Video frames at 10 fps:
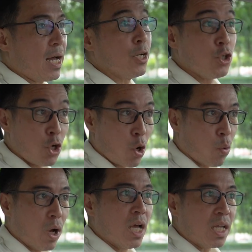
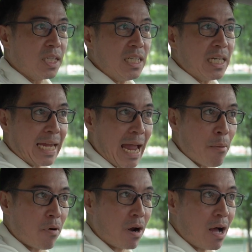No, the
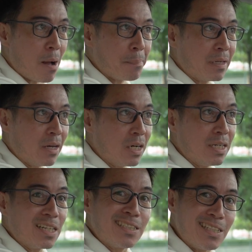camera up here
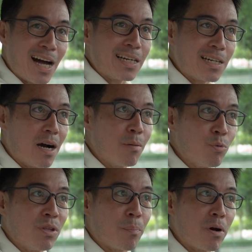does not come
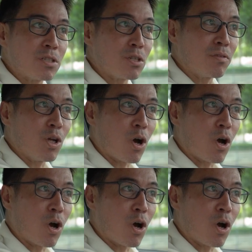with the purchase of the